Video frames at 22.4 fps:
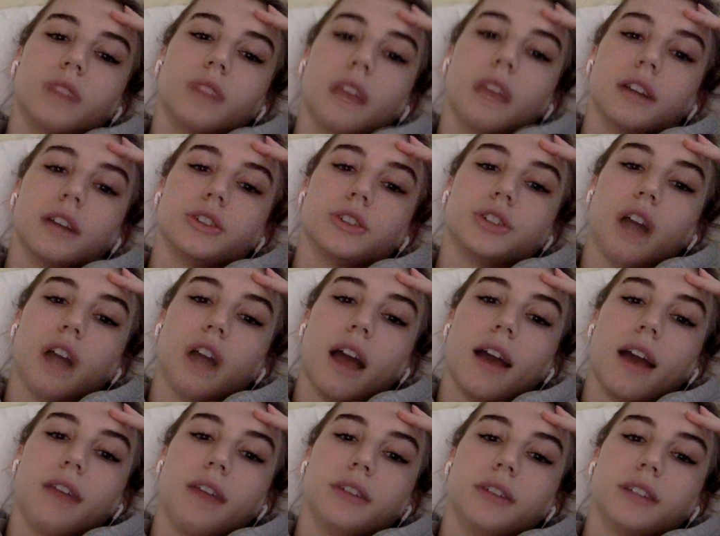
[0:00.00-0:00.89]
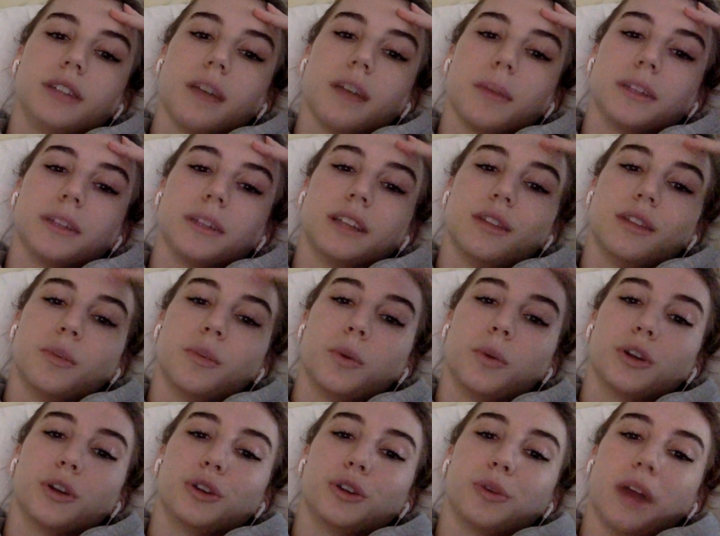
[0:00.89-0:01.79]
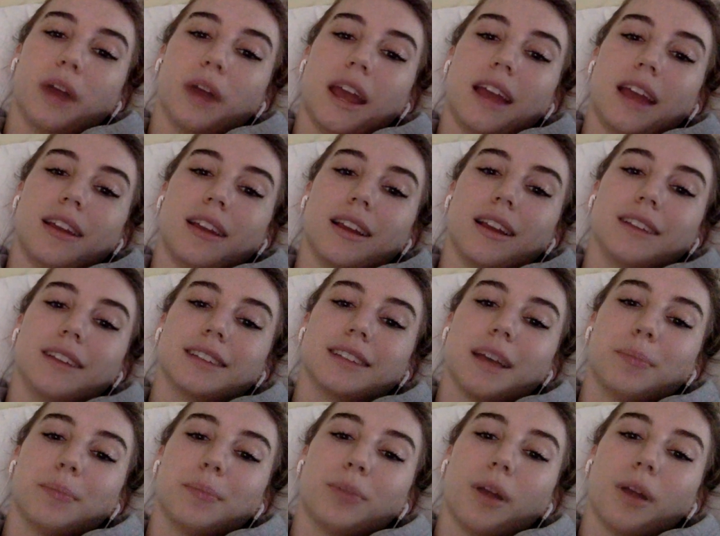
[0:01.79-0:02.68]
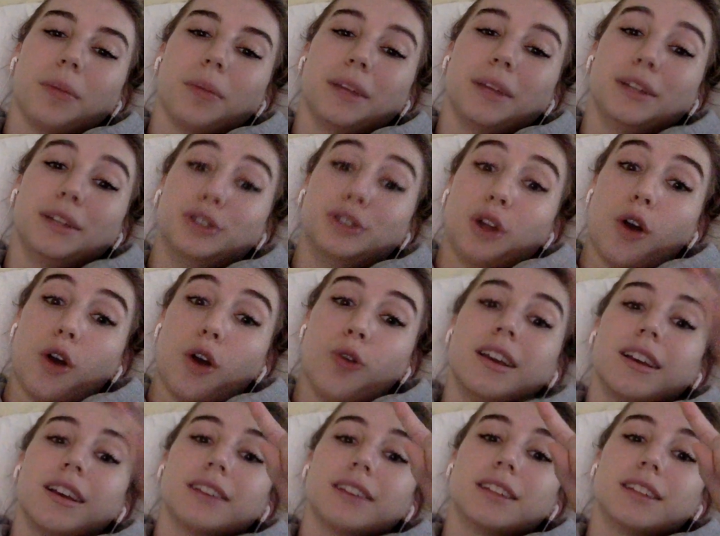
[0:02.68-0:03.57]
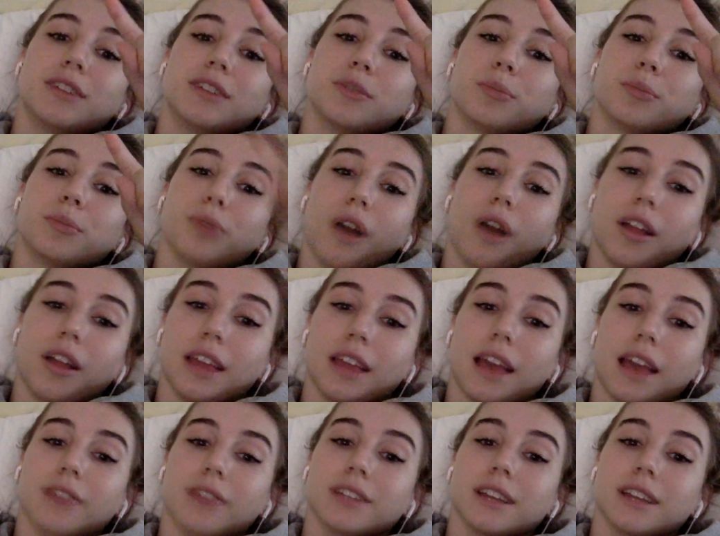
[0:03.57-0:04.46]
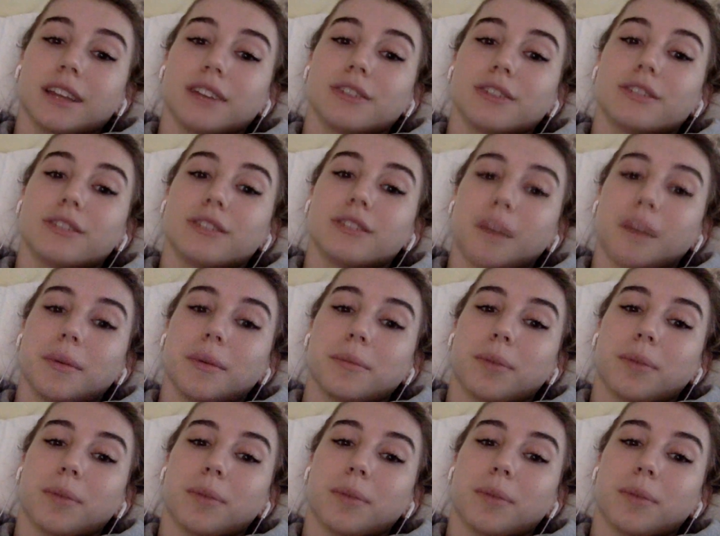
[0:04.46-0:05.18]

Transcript: Take a shot every time I said the word great, except probably don't, because then you'll probably have to get your stomach